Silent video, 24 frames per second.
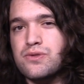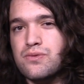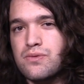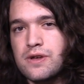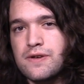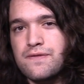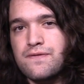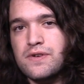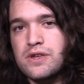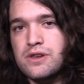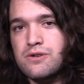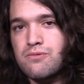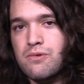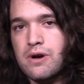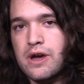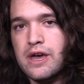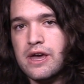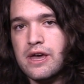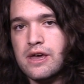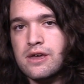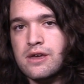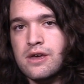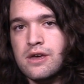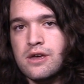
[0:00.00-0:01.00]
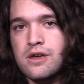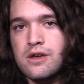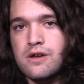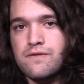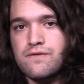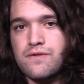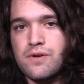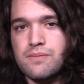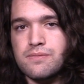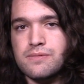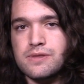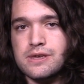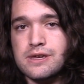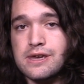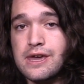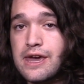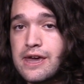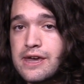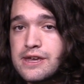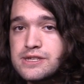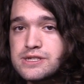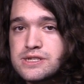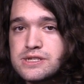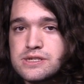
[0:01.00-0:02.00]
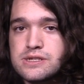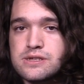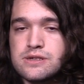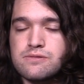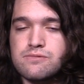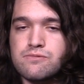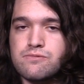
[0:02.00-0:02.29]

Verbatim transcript: 3 feet away from the case,